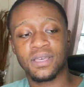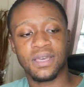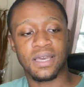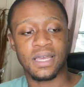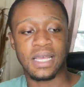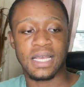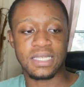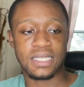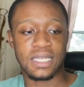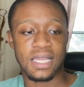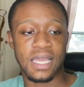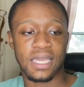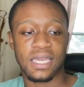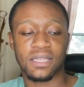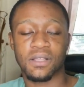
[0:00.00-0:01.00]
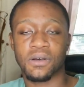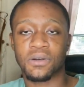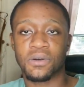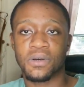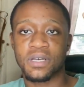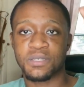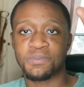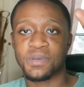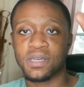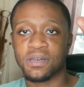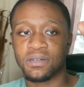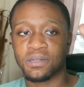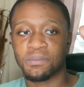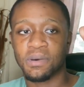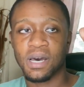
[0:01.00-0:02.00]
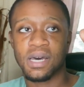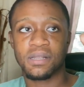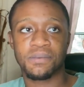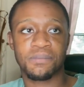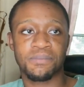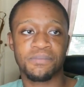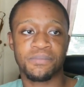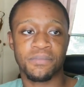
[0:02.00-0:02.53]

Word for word: And it has the Nike logo S B on the bottom.